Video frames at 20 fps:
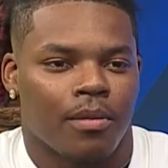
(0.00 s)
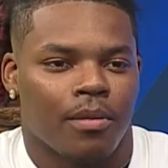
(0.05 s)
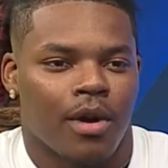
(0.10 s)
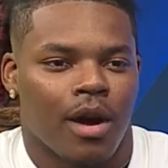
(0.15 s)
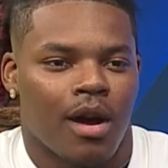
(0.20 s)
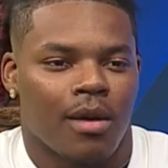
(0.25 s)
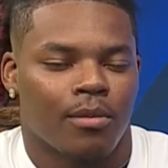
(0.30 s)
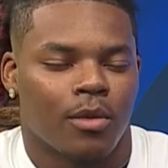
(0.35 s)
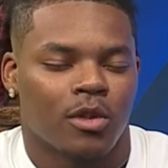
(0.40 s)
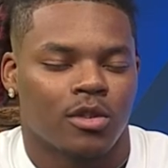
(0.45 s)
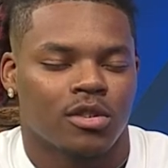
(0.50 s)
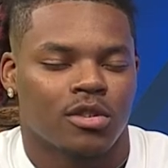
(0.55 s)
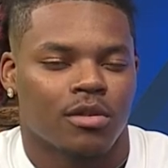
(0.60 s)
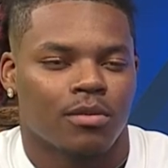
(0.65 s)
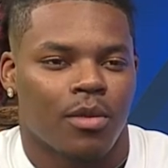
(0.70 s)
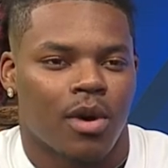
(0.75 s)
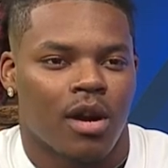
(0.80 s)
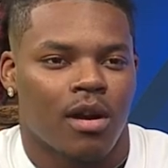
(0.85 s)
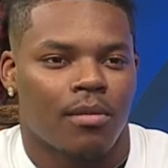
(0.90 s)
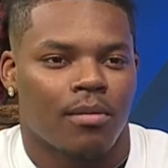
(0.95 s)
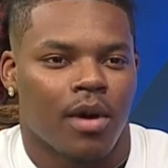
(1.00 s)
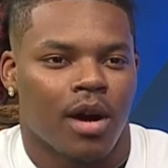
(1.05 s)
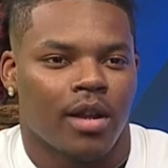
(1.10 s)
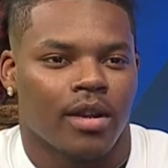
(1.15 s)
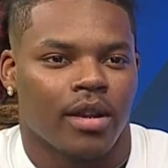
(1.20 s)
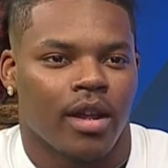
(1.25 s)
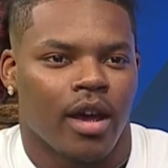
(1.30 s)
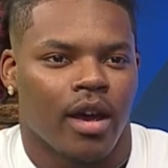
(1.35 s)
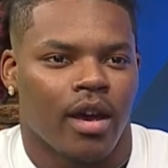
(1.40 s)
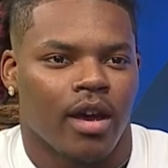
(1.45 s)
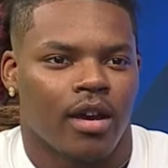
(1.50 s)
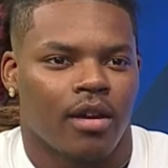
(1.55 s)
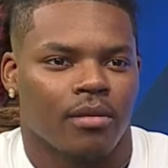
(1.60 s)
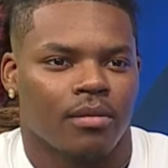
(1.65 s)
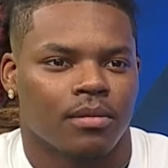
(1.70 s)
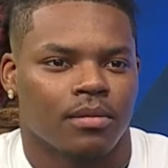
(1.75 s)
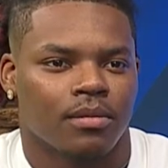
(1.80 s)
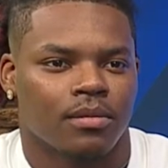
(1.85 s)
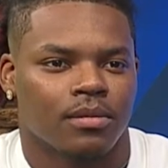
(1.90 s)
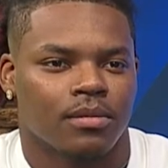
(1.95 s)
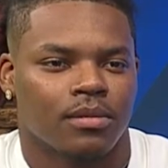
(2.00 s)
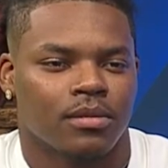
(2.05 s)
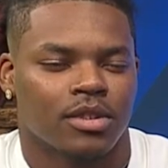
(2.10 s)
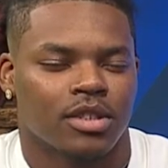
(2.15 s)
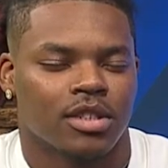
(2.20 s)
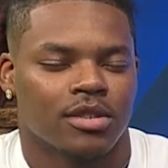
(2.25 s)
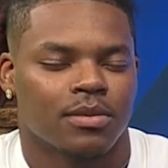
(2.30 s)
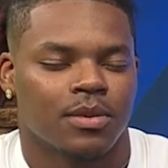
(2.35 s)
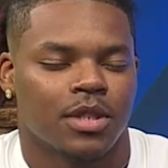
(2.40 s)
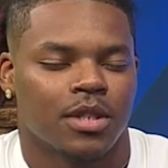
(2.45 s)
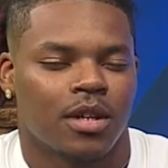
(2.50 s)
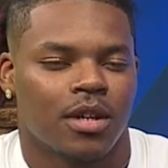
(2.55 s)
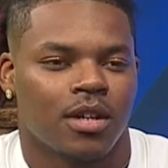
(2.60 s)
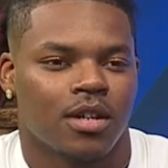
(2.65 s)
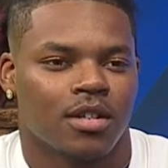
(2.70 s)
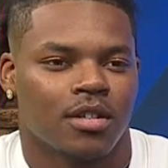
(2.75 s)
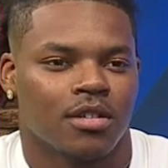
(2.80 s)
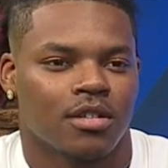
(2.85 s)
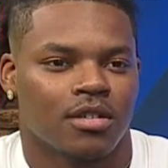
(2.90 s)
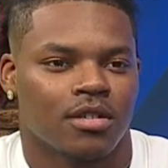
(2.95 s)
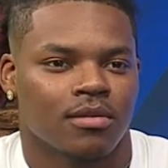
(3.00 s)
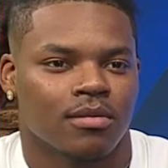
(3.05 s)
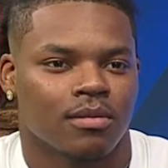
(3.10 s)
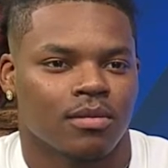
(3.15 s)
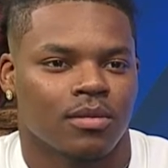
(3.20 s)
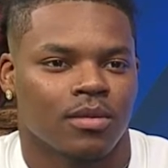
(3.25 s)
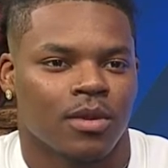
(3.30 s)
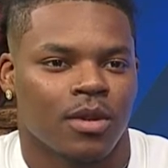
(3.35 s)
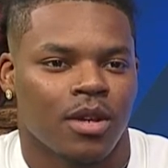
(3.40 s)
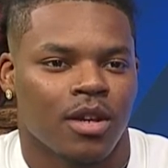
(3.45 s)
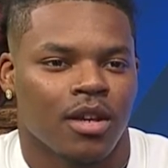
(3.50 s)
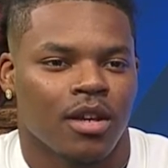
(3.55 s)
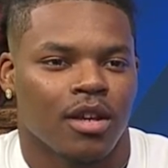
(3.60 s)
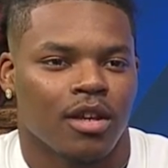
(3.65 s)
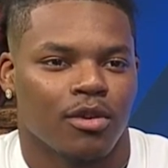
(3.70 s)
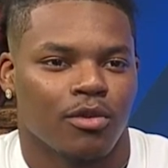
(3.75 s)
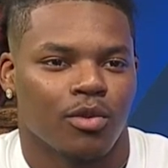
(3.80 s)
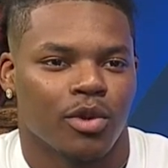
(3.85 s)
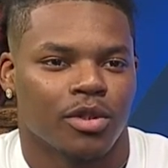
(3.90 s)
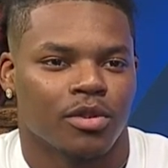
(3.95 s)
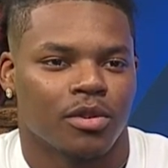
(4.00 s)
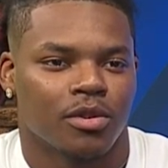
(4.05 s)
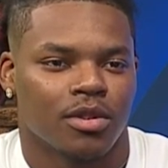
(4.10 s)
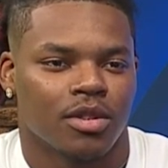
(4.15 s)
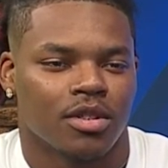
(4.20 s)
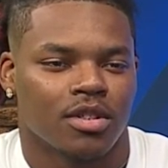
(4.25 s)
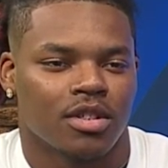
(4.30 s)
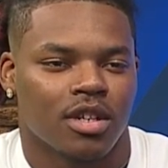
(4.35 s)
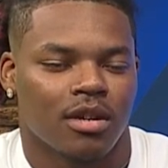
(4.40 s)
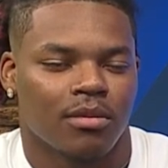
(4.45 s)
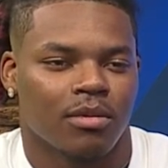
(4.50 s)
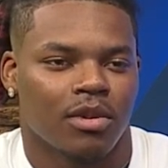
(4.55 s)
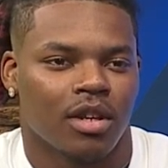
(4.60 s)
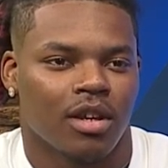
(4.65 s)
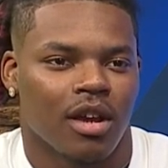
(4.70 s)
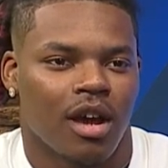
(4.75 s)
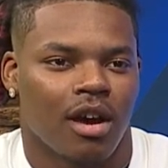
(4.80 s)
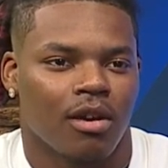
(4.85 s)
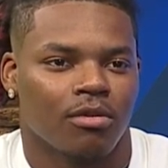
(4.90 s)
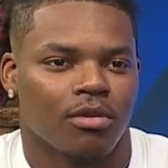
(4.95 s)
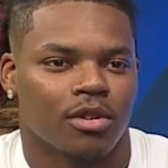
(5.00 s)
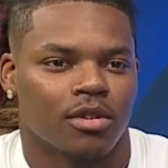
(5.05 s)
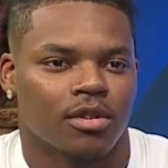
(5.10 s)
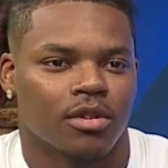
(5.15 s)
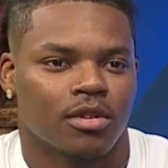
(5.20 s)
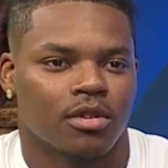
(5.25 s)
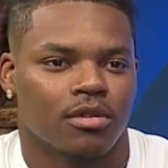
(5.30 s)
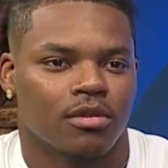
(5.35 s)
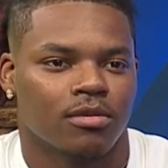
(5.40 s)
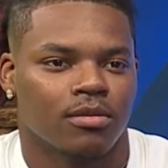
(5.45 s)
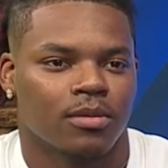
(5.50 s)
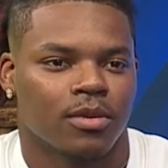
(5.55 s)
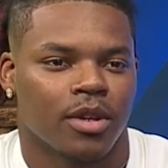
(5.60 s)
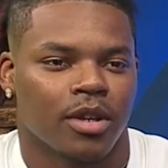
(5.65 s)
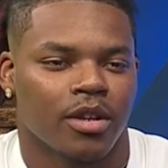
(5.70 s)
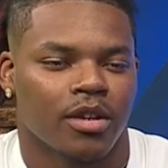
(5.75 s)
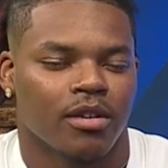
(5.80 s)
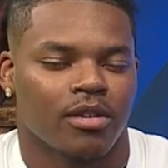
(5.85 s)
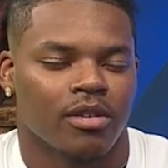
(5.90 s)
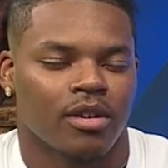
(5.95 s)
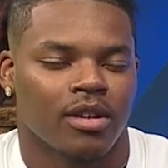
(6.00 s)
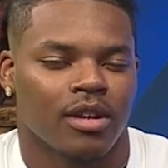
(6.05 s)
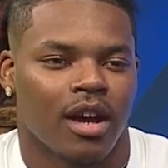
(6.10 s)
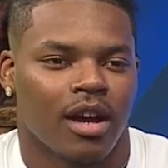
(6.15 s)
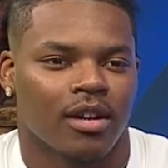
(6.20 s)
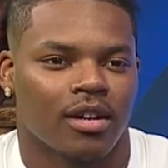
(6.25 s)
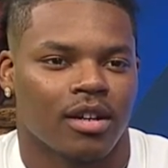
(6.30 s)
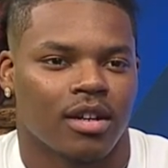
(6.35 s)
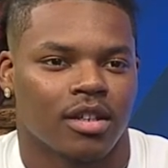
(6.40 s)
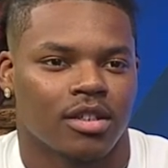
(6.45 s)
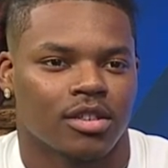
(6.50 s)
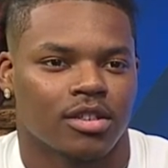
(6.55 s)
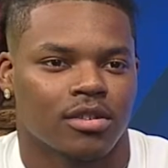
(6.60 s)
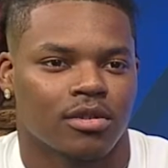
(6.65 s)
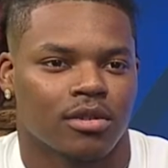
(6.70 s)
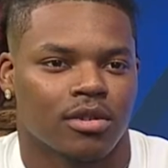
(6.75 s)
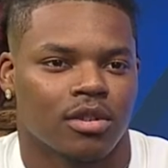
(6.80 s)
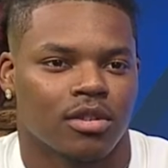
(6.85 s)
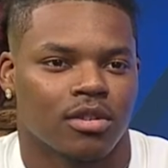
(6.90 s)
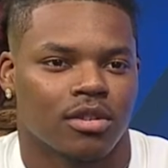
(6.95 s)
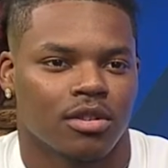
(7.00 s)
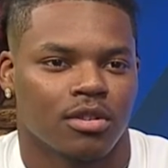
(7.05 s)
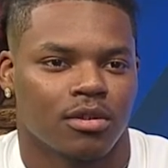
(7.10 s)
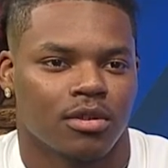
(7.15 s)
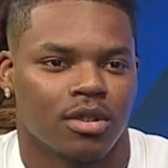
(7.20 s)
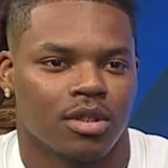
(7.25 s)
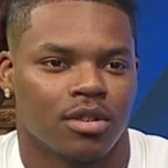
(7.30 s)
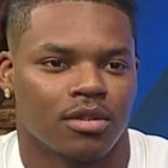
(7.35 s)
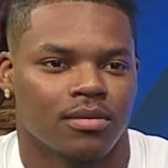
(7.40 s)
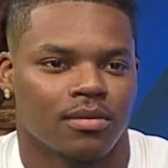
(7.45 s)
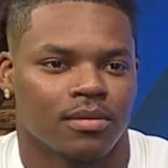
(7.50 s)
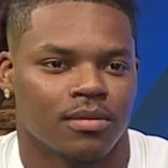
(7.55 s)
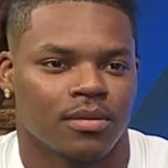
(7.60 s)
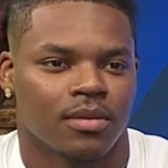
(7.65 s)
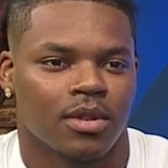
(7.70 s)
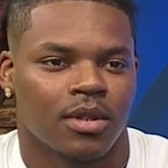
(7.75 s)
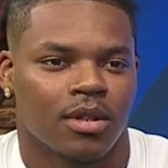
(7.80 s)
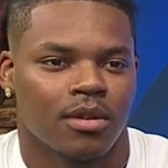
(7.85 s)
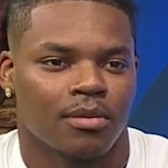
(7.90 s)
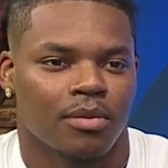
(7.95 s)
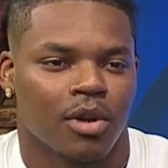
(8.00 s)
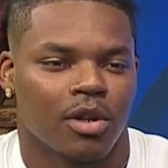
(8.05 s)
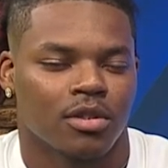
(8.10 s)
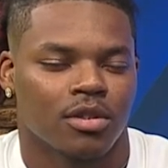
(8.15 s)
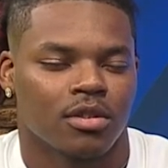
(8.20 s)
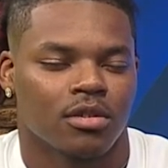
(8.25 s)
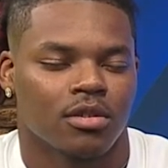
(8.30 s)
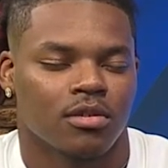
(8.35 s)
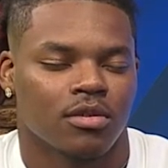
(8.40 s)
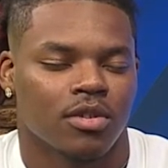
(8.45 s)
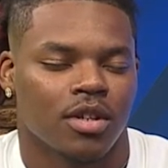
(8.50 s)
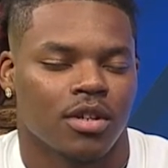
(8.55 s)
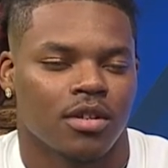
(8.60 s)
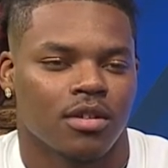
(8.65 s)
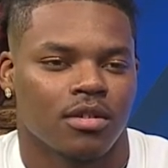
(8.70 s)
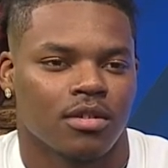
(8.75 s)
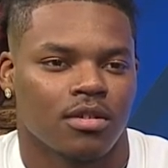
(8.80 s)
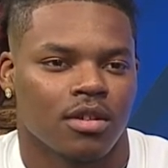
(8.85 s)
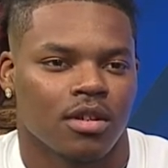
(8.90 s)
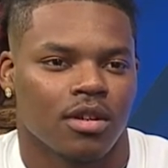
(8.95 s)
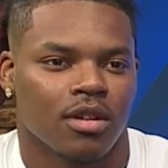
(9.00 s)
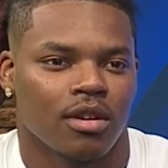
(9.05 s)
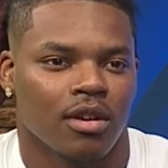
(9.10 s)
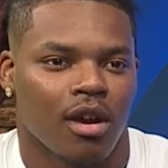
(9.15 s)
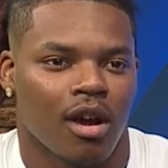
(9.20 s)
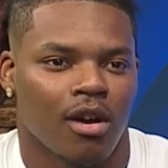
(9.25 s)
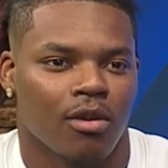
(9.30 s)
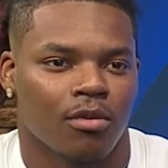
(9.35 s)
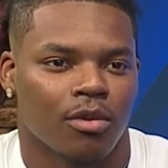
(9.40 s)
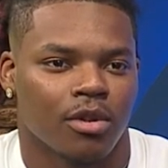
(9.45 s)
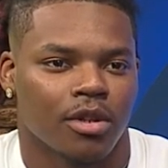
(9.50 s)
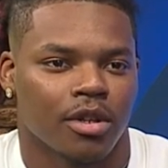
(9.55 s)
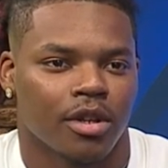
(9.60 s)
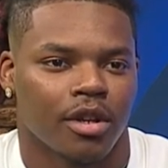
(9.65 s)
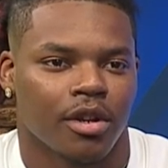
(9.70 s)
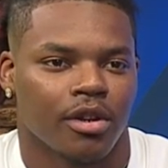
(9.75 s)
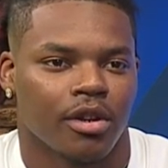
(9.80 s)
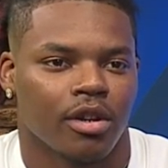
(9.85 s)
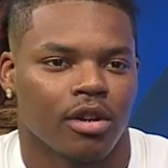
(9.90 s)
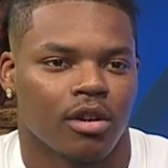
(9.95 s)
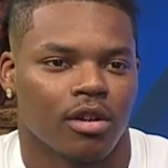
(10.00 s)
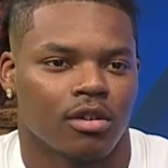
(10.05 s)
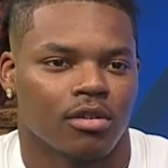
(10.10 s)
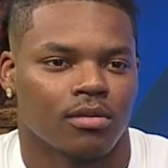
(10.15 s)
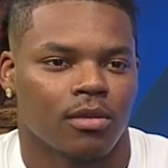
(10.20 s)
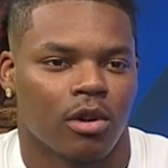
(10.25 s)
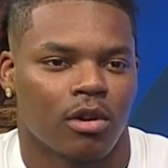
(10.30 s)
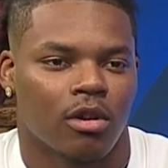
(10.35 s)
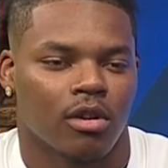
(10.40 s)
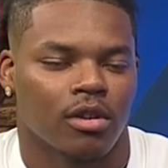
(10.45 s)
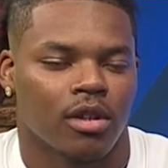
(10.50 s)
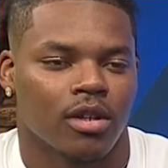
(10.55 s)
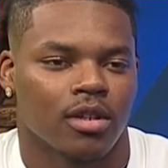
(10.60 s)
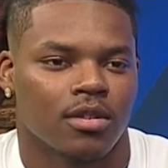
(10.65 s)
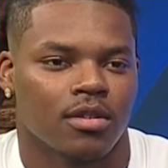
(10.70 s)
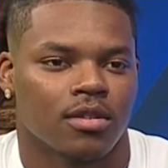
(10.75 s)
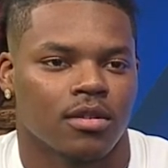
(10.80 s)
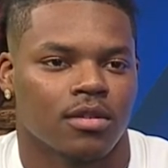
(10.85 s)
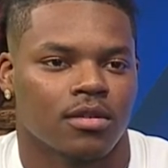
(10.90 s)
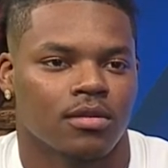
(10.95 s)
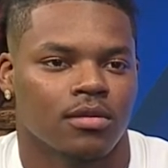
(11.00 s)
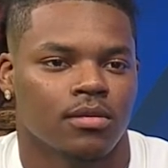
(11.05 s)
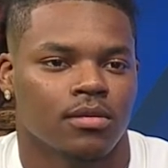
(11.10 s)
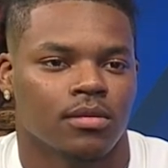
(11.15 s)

I most admire my dad just because he went through the same thing I went through, and he got cut short due to personal things, and I want to carry on our legacy.